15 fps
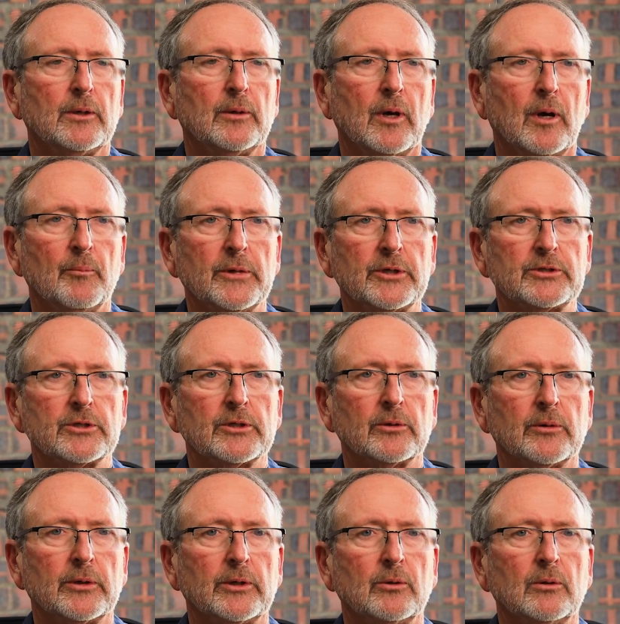a
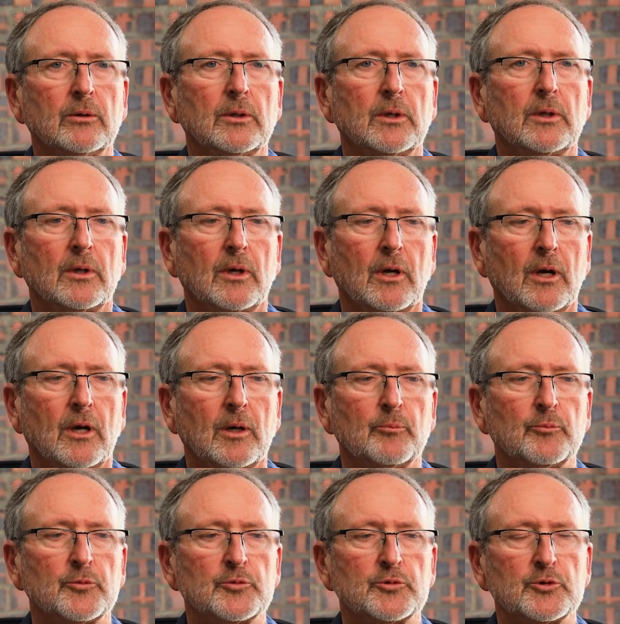material,
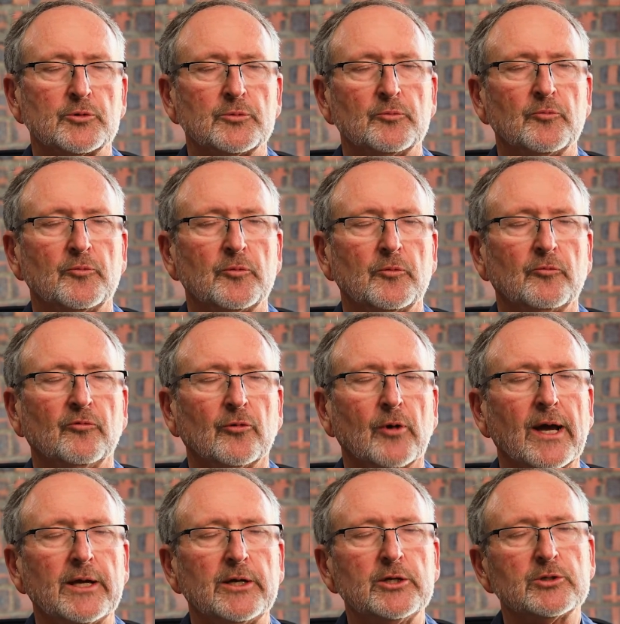
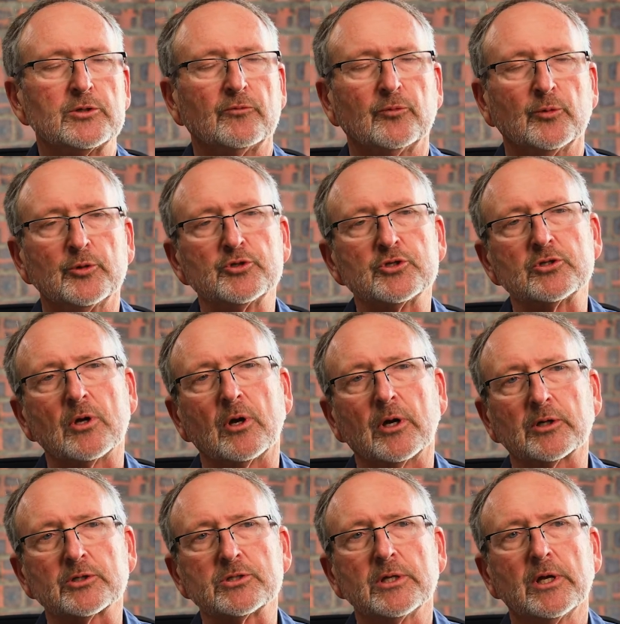varieties of
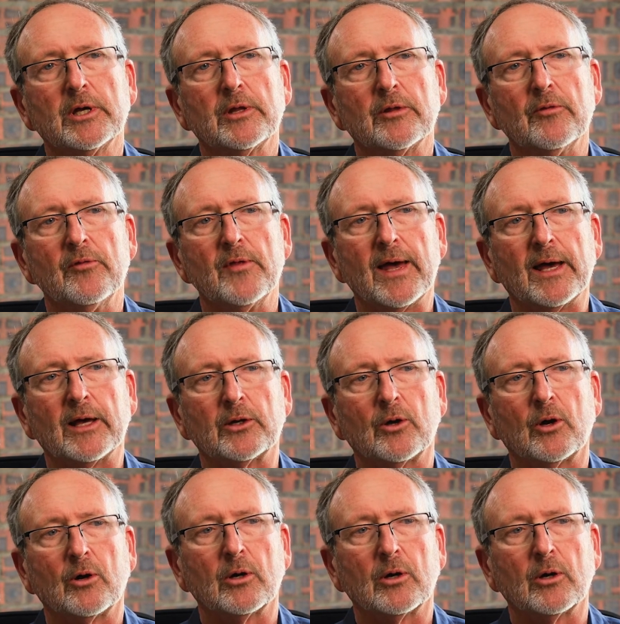rootstocks that